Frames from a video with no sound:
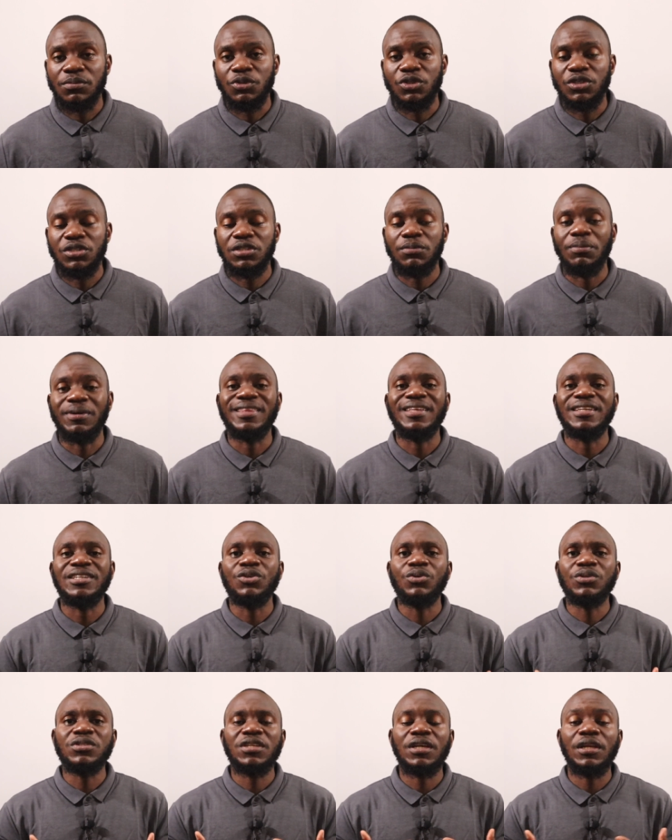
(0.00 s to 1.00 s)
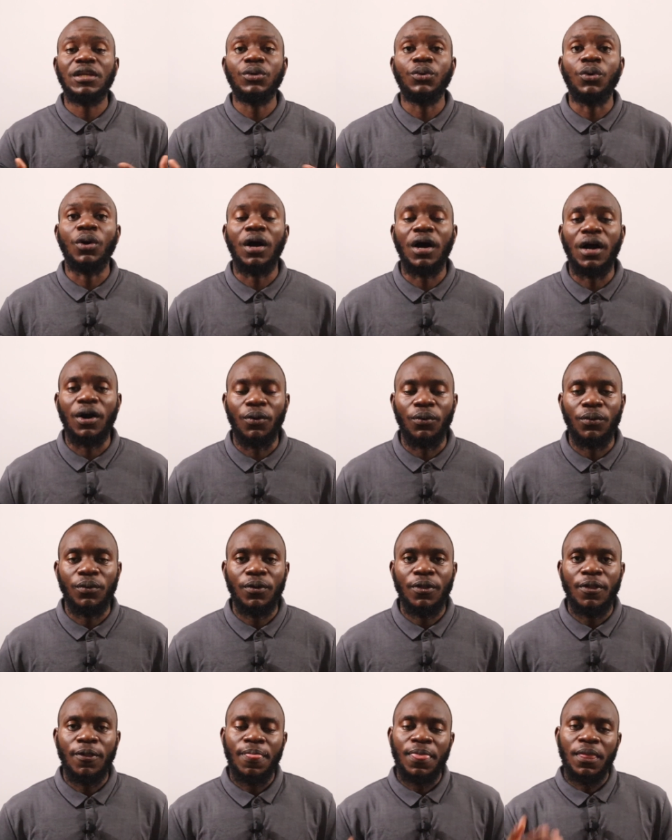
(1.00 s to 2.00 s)
immunity, but they don't tell you how.
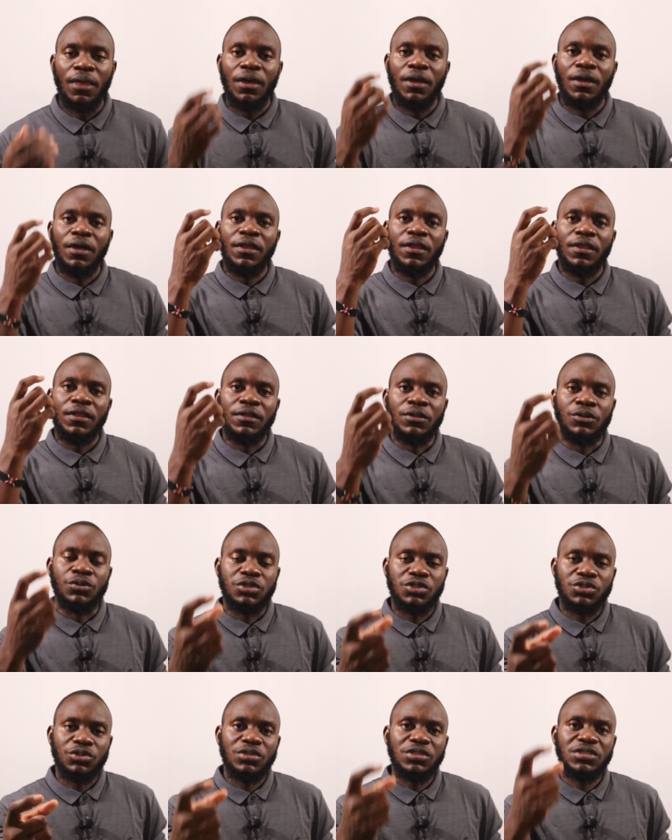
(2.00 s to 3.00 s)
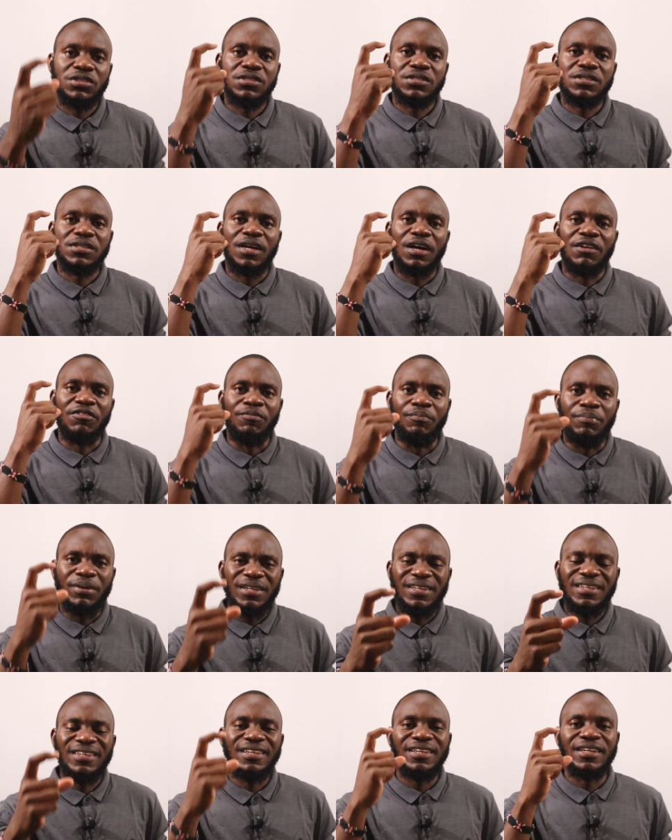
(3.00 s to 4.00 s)
Nutritionists have
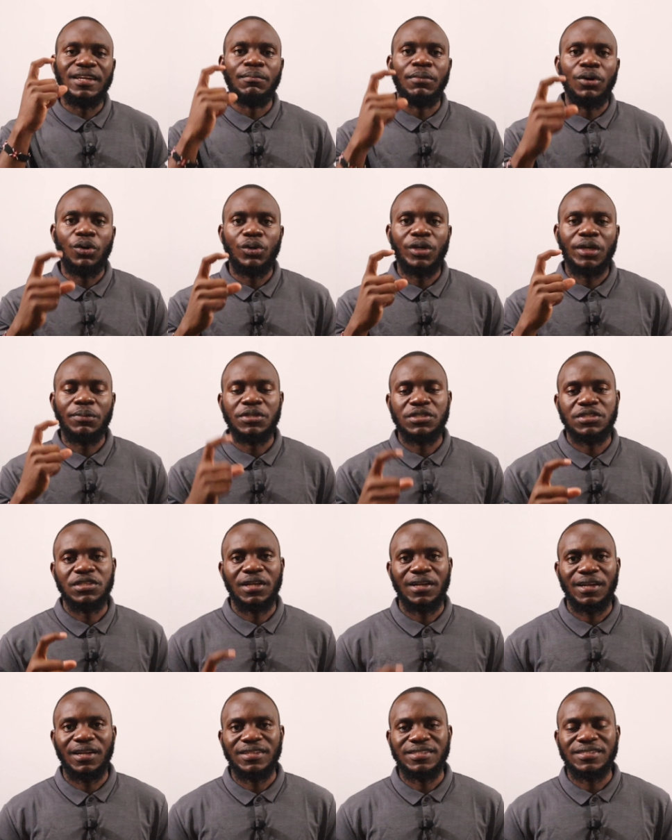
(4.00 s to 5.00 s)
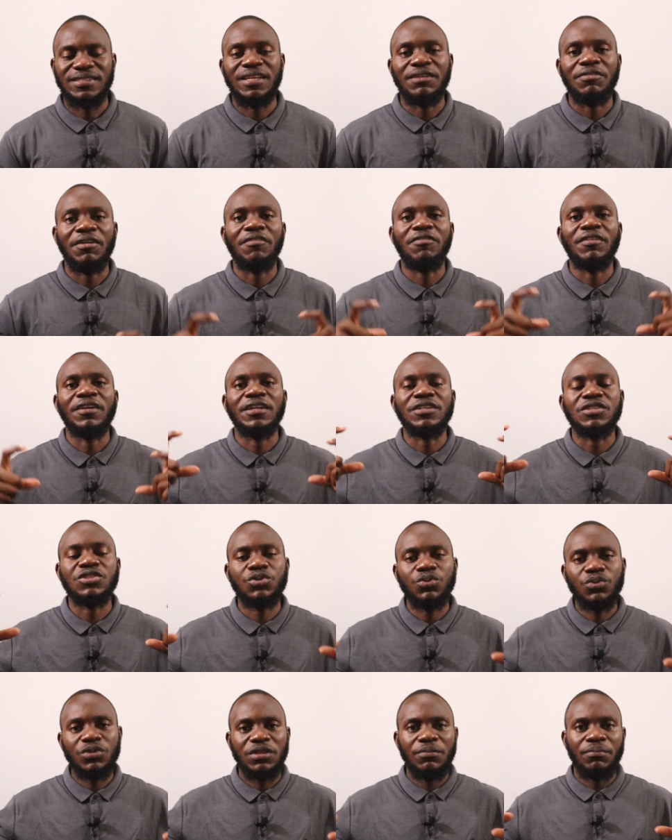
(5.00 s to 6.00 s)
been in a biochemistry class. They have
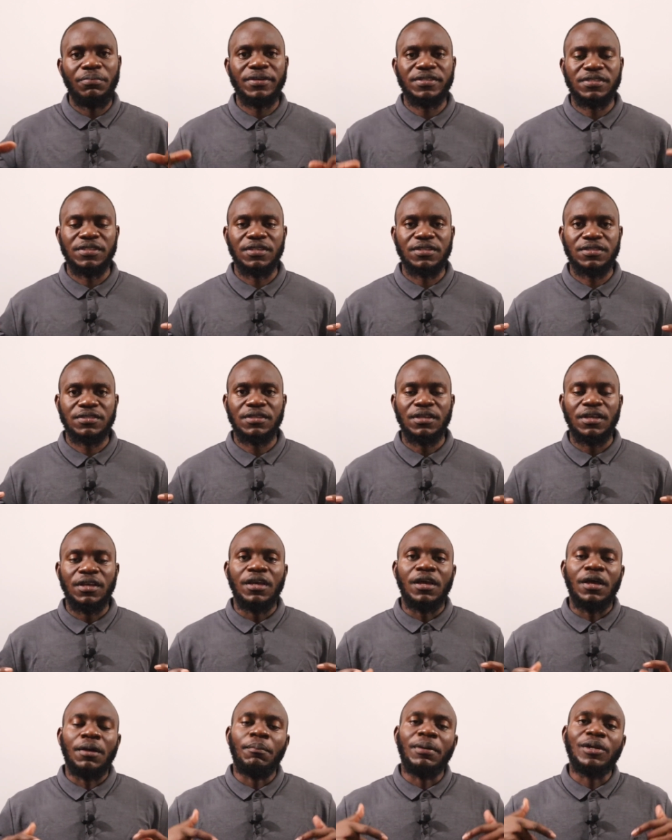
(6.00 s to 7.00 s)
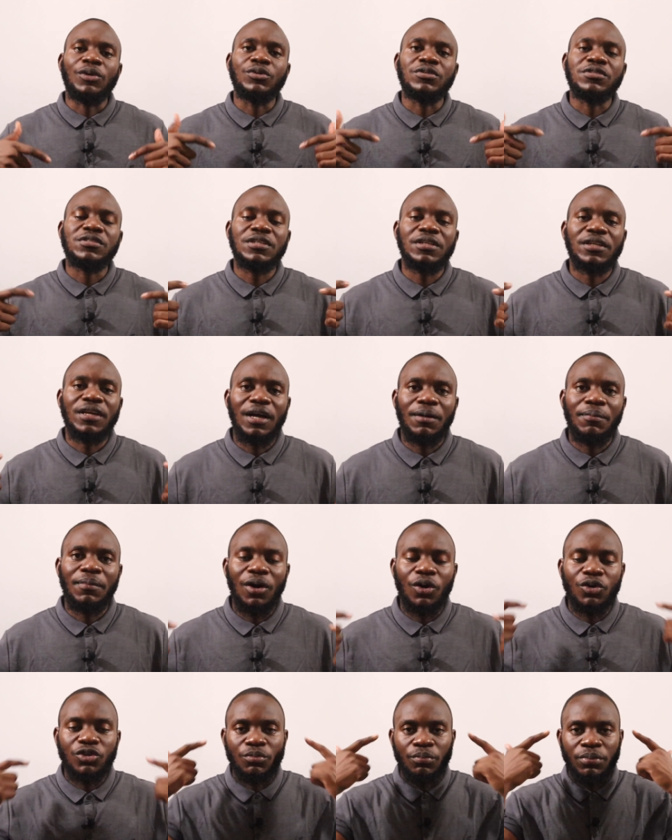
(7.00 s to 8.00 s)
understood the basics, but will still come
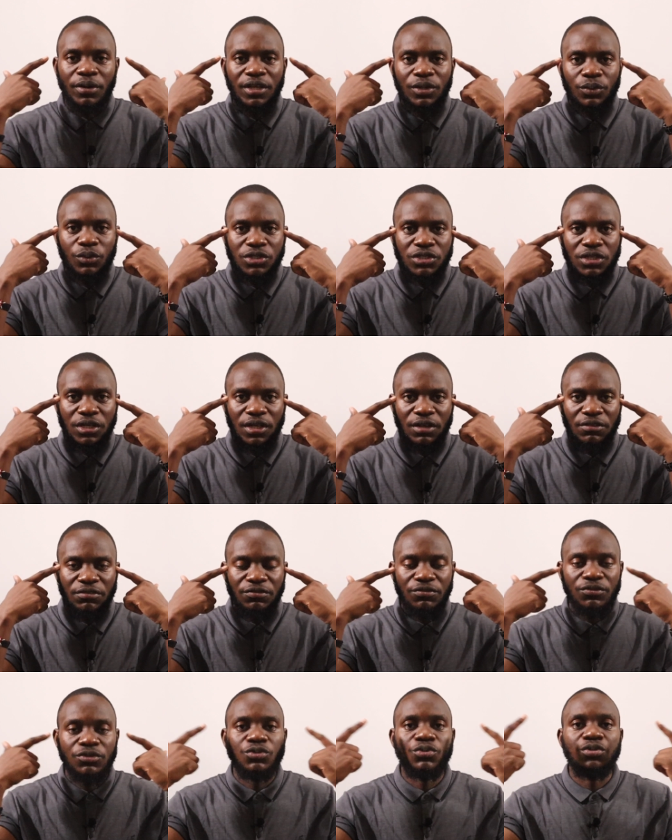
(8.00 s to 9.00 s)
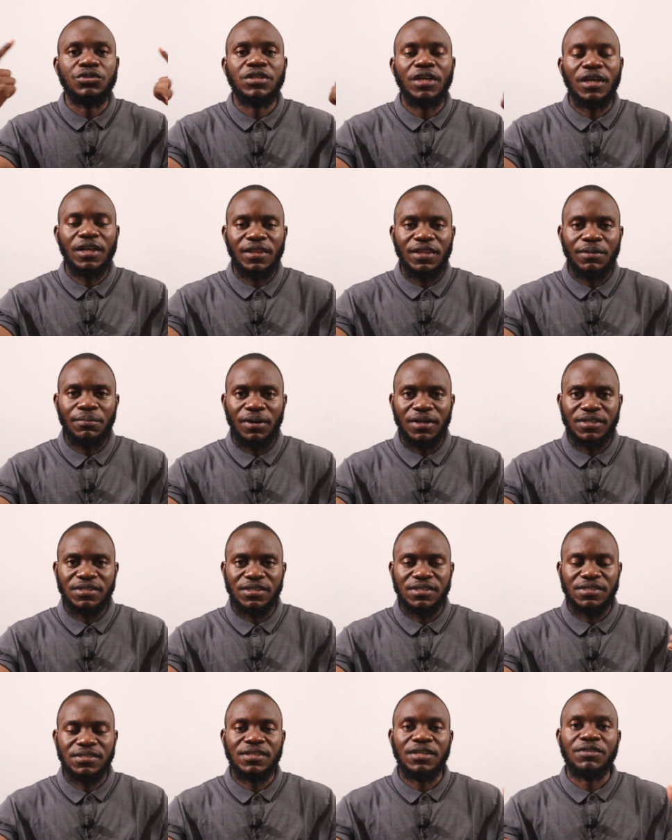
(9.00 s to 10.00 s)
out brainwashed enough to tell the
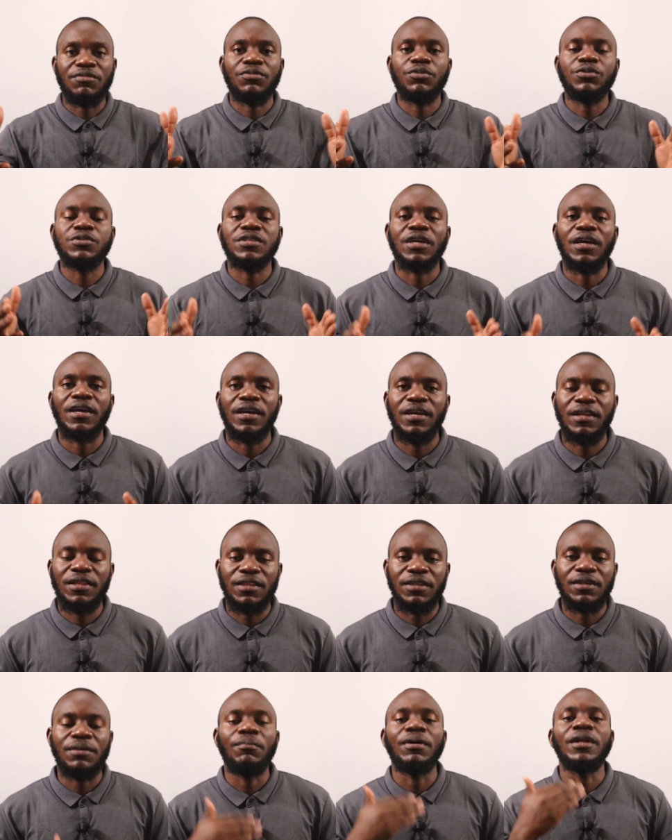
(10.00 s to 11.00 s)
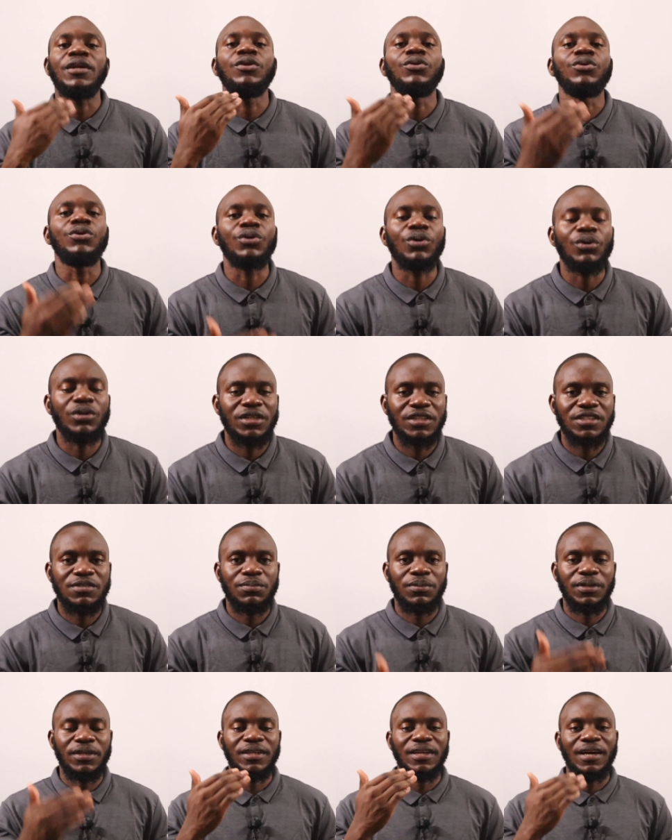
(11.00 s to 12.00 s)
masses that fruits are healthy, but do not
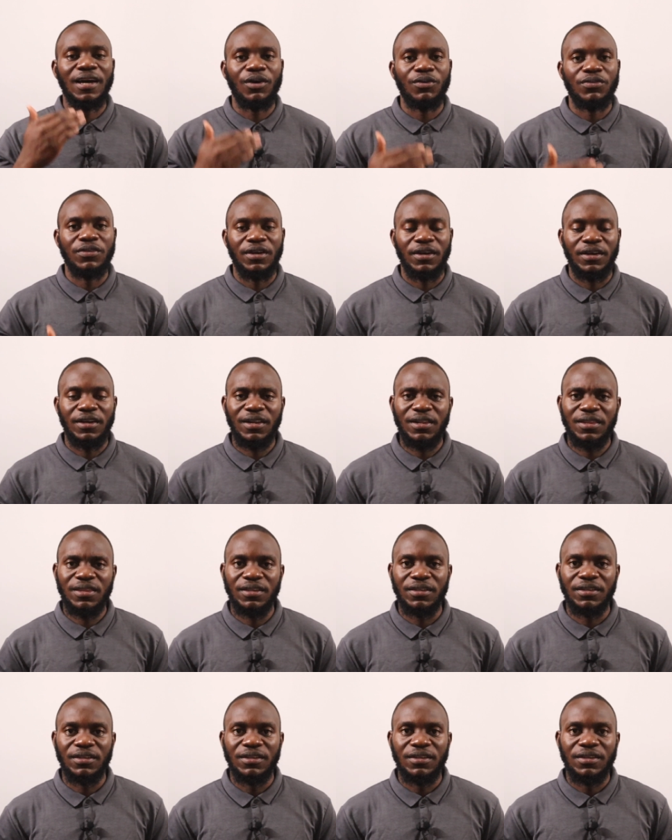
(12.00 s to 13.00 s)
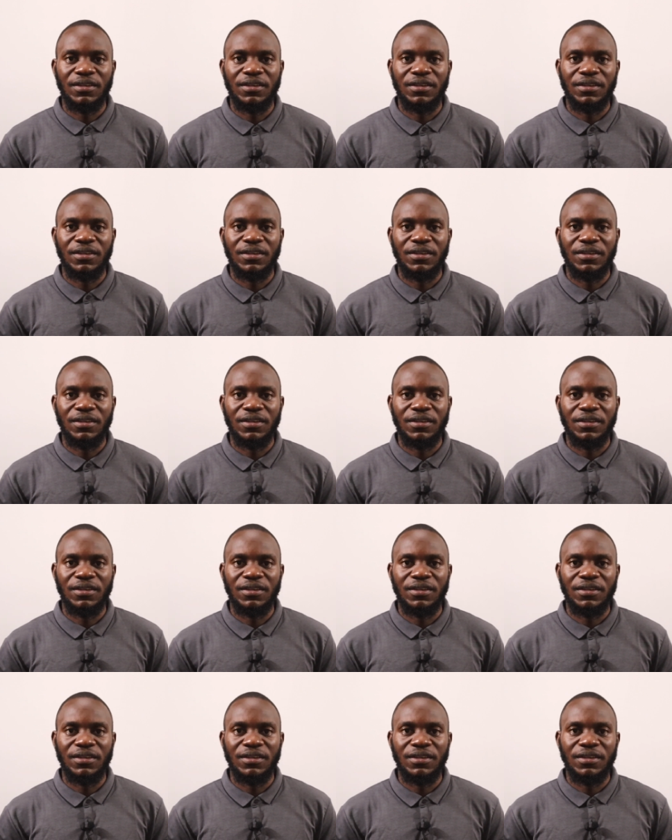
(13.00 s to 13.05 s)
explain how they are healthy.